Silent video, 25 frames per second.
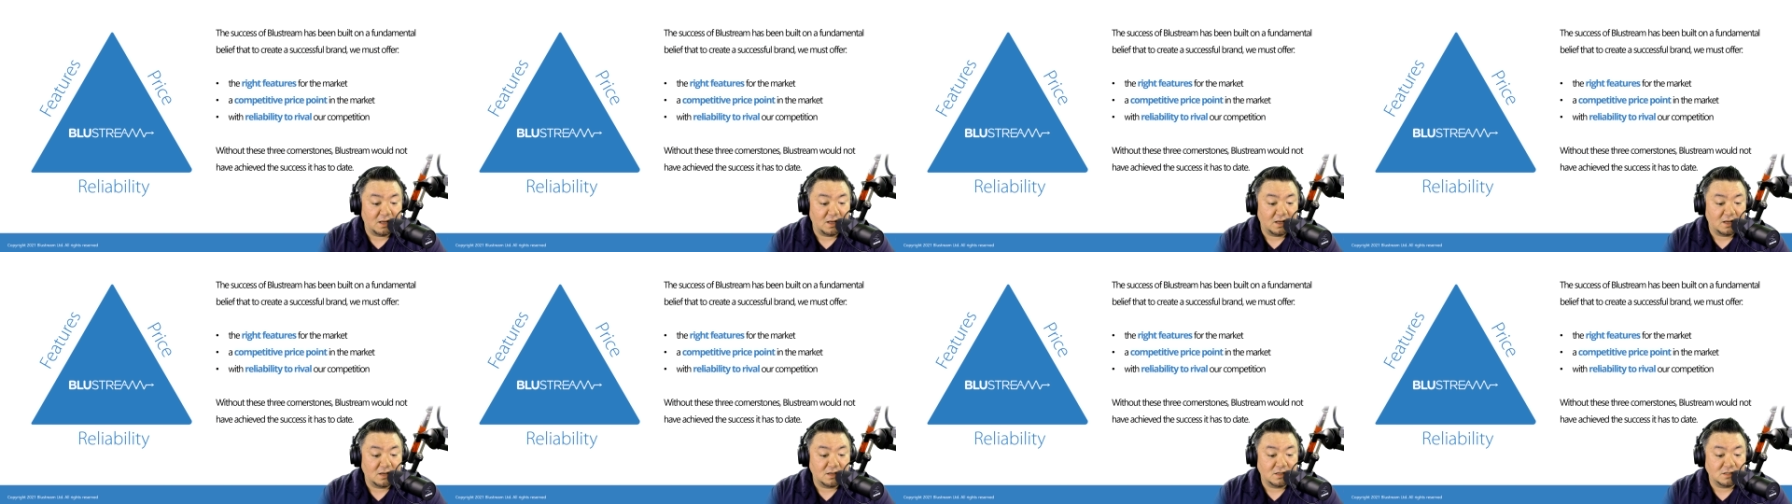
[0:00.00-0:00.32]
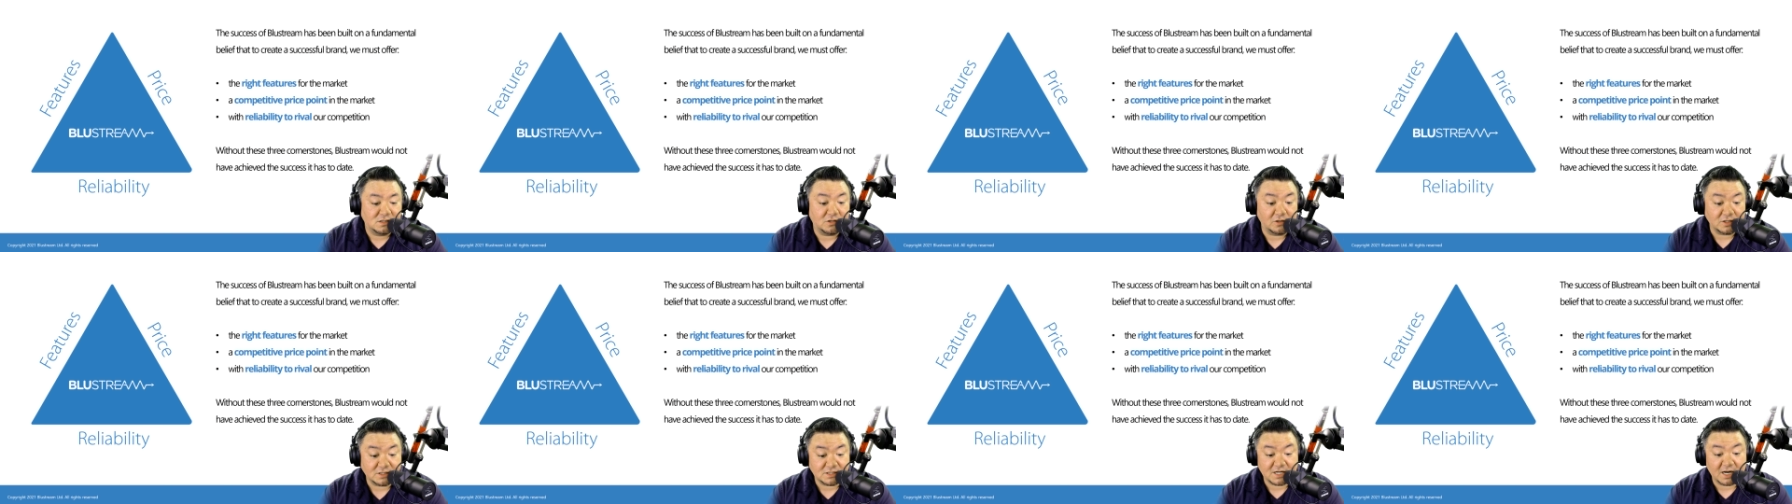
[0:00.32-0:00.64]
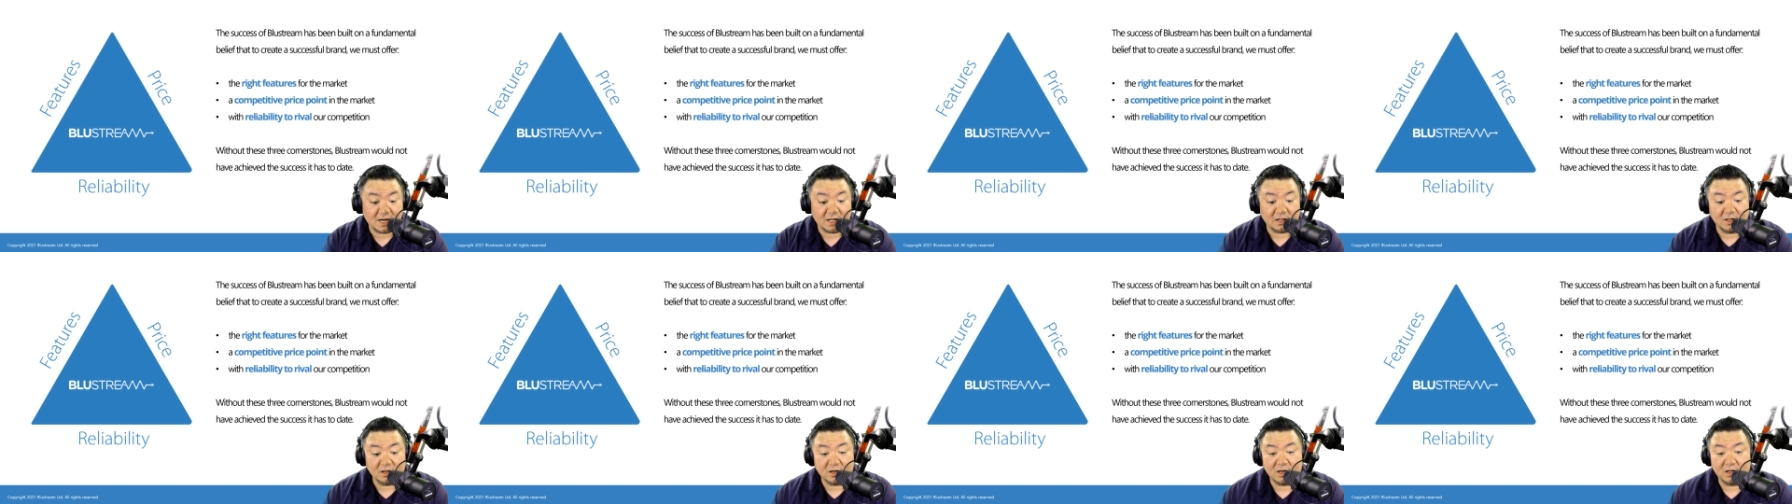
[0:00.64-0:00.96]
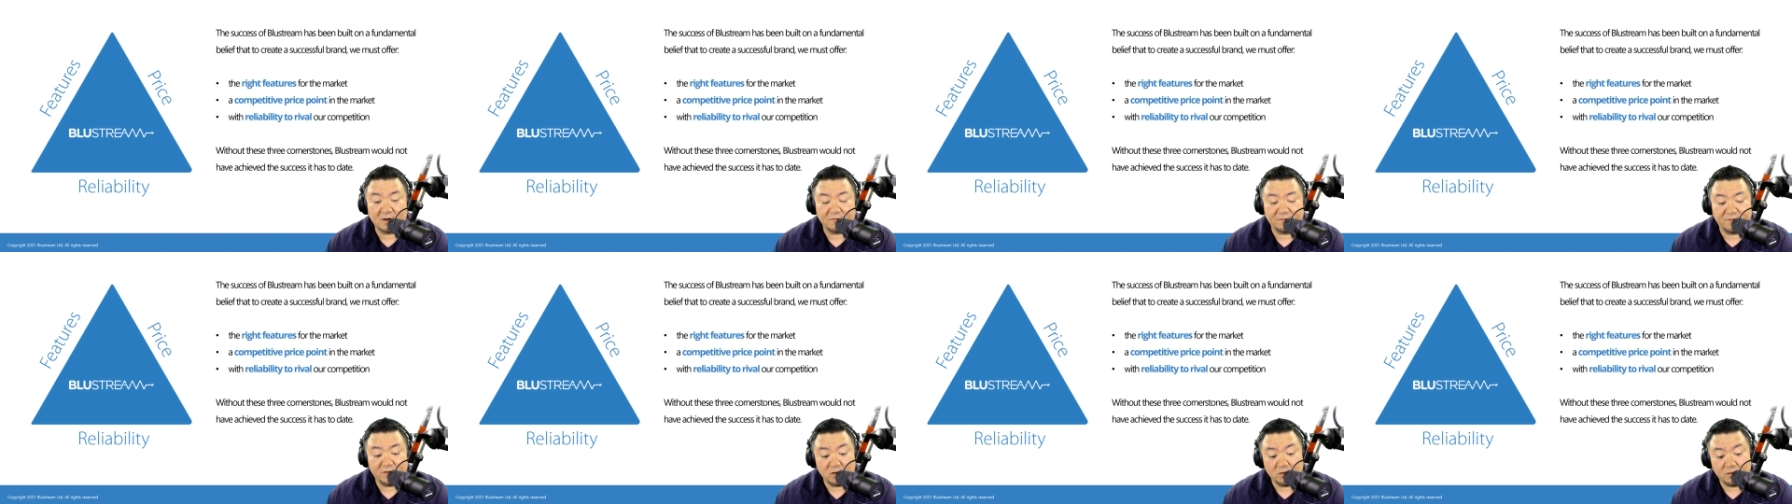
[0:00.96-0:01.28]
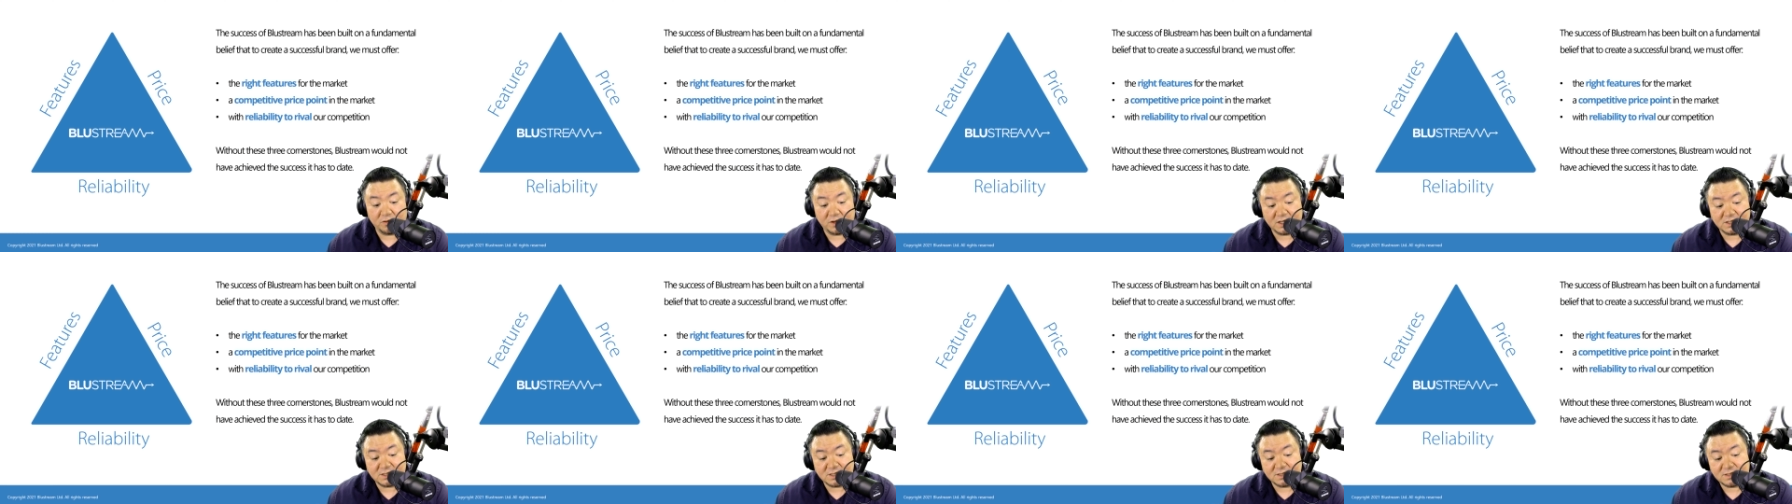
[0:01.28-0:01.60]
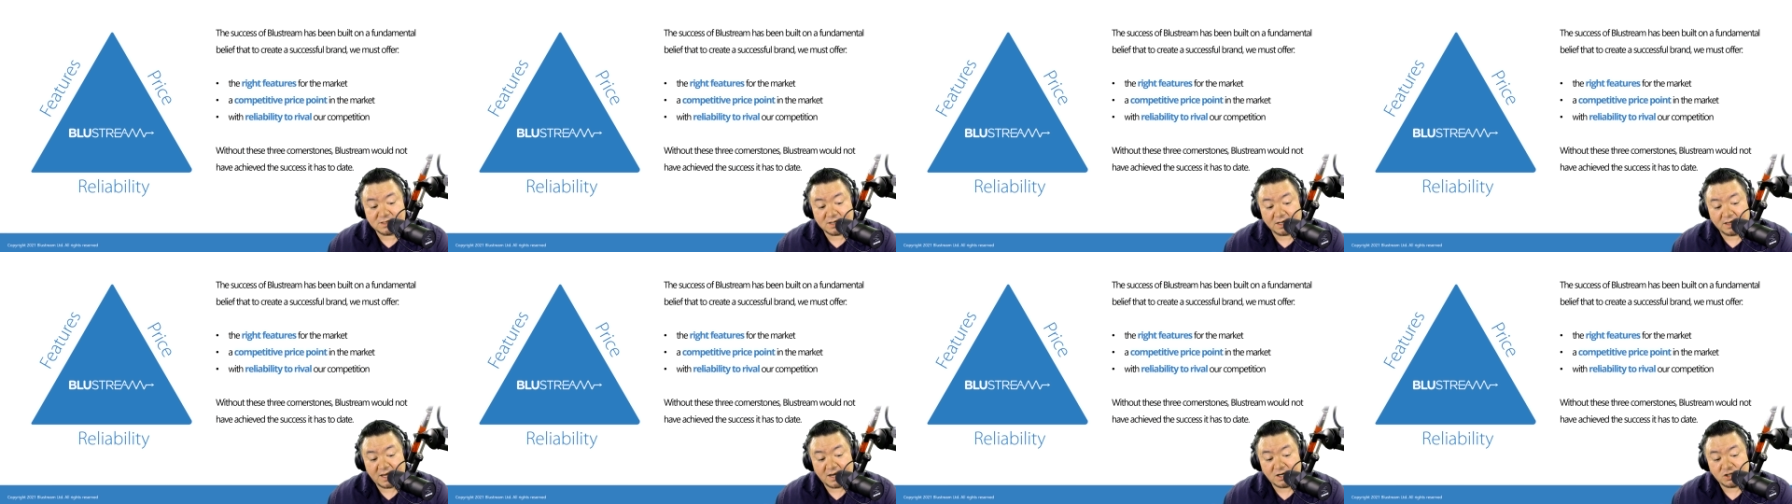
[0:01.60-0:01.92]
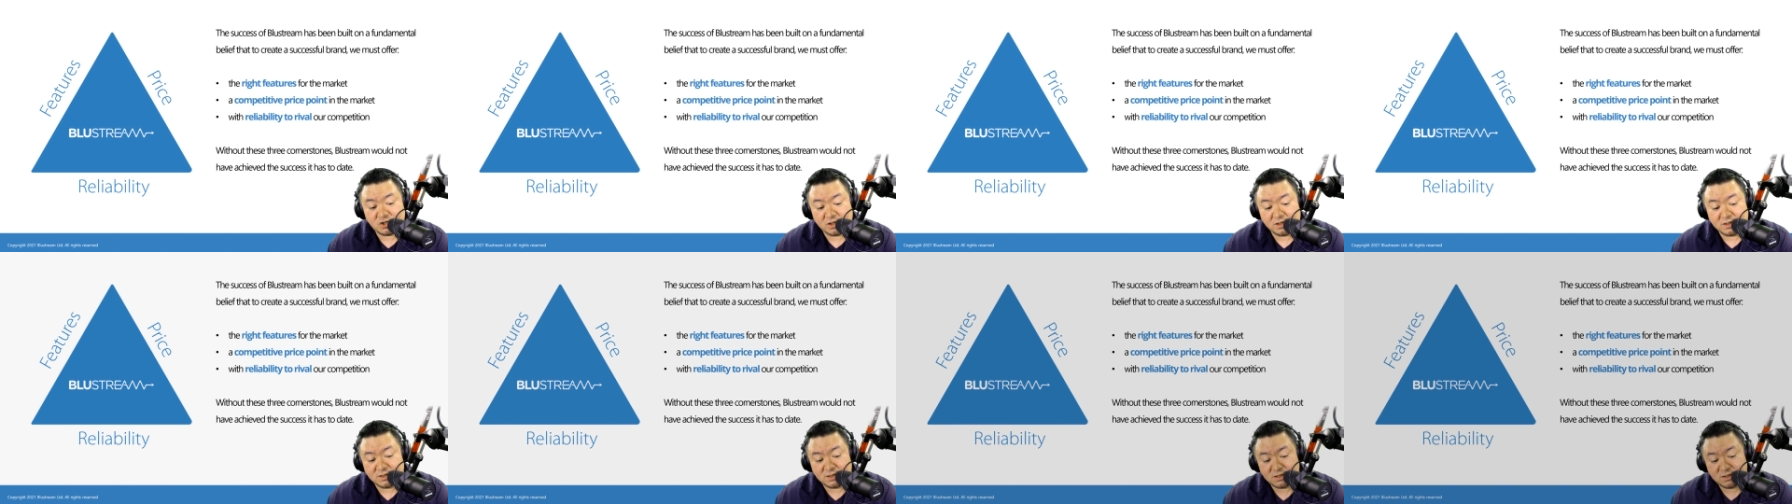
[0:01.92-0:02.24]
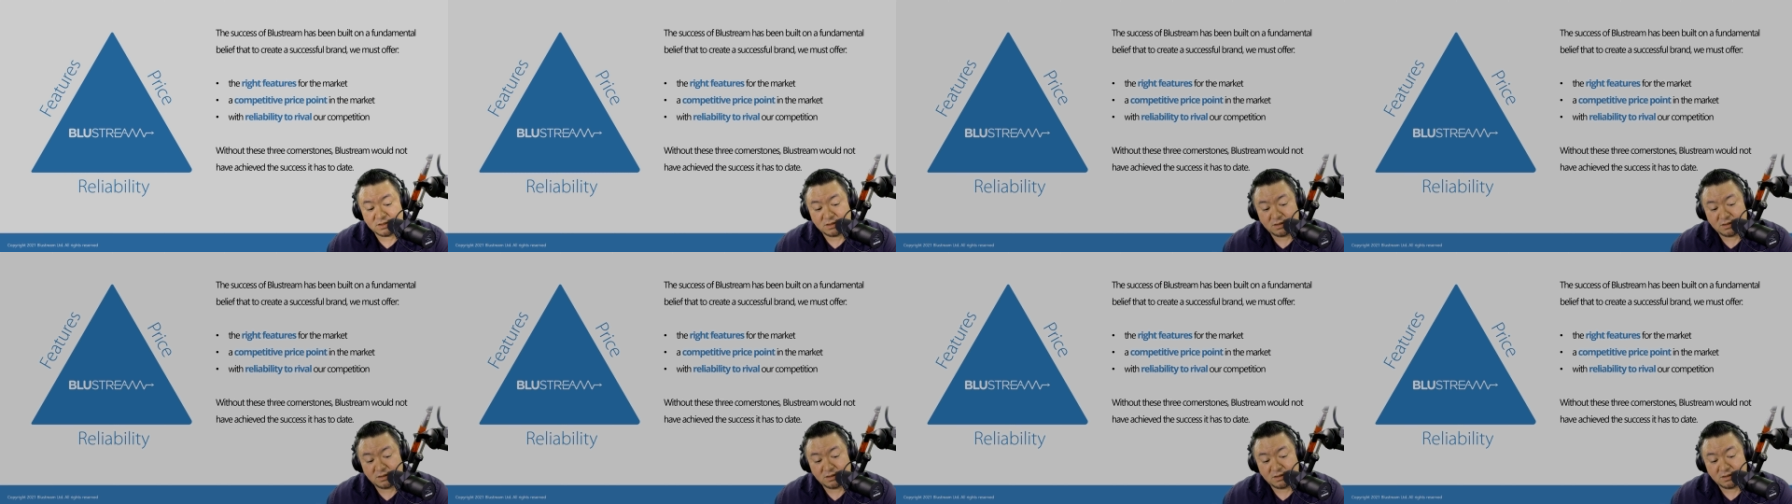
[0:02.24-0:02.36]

So let's take a look at a few of these installations.